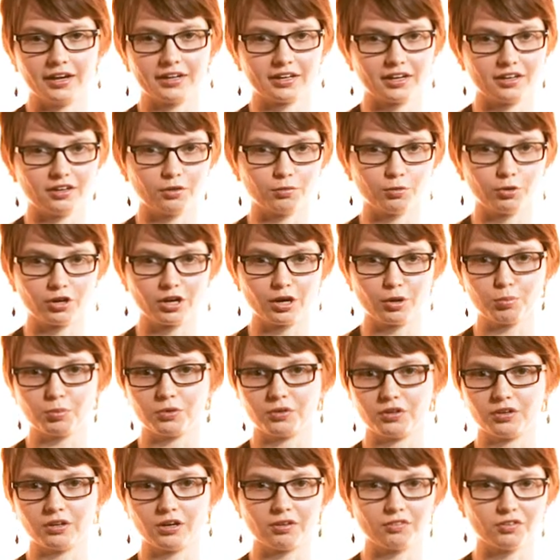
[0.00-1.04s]
I kind of woke up
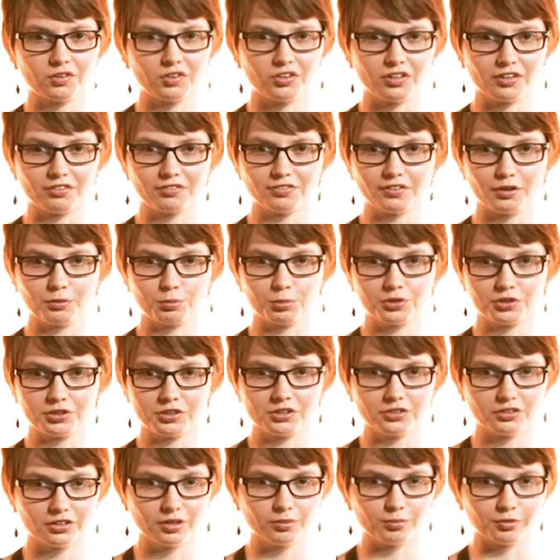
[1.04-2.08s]
and everything felt
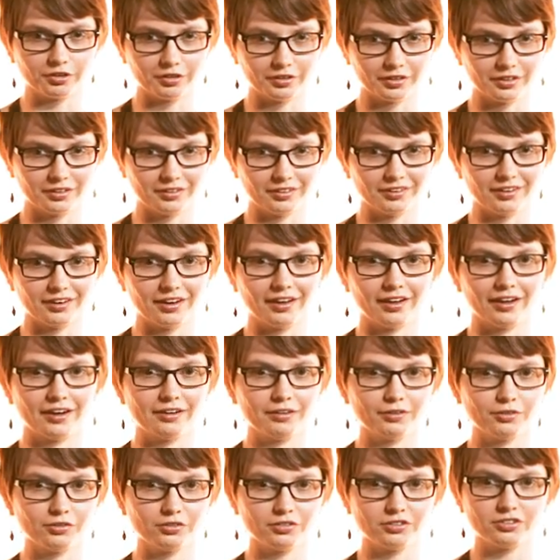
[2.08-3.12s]
pretty normal, and
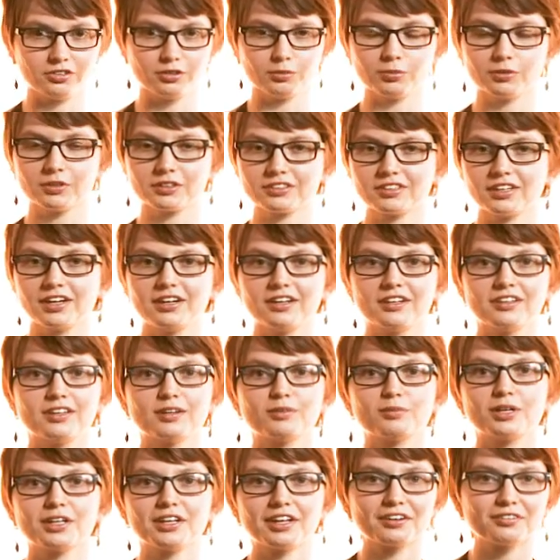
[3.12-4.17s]
I was super excited
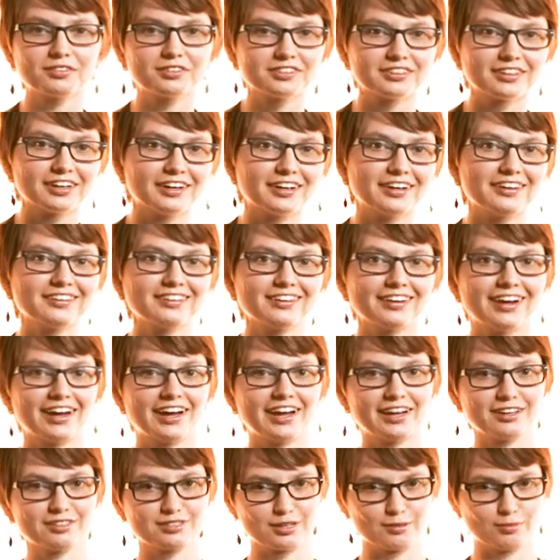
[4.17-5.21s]
that my leg was gone. So
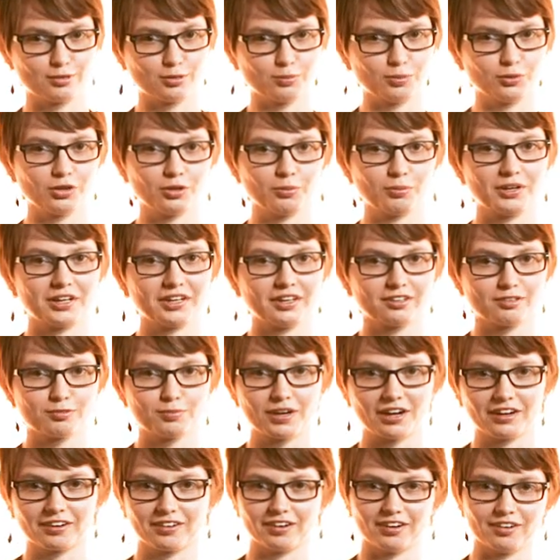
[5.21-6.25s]
I asked them to pull the blankets
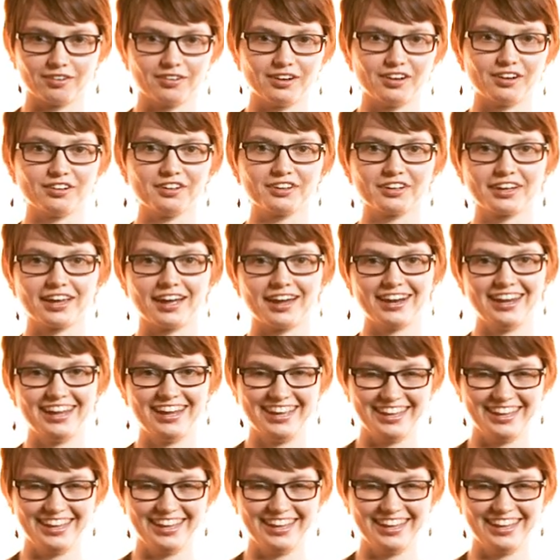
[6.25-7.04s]
back right away to look at